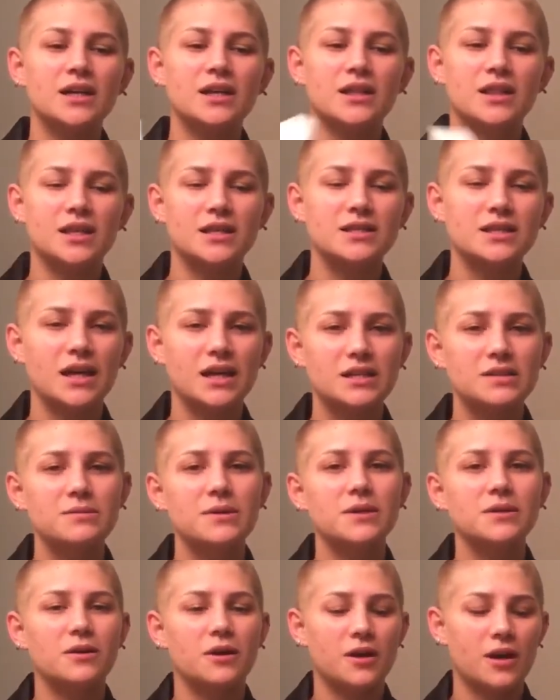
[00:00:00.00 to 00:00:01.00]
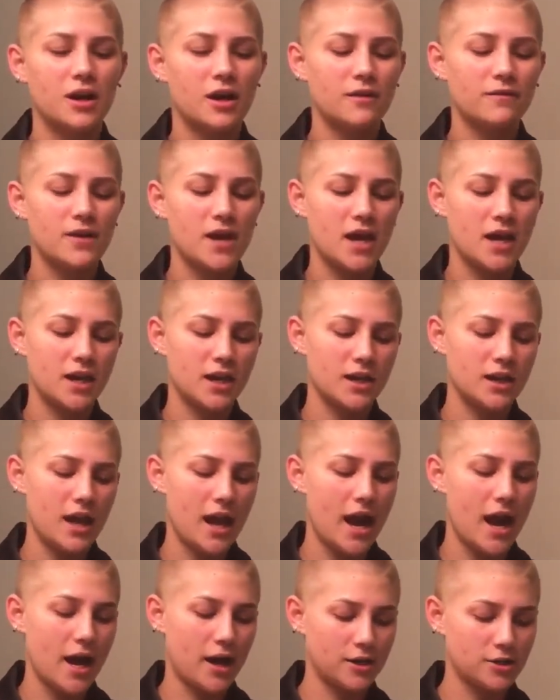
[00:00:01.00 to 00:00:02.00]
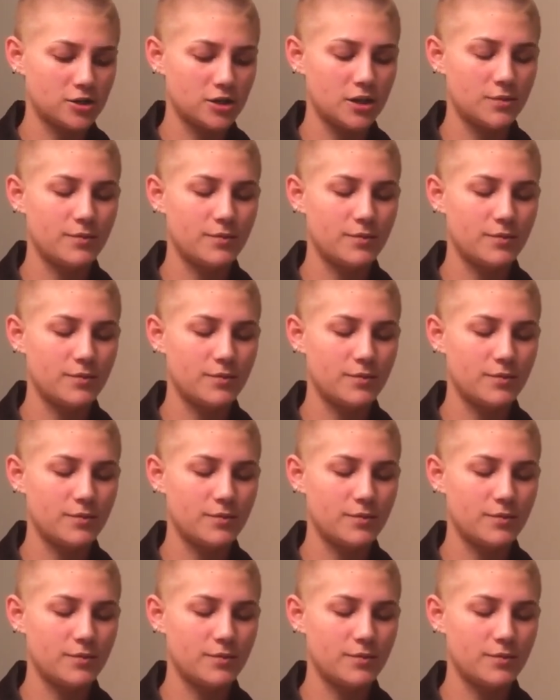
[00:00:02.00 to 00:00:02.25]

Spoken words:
This lasts me long enough, and it actually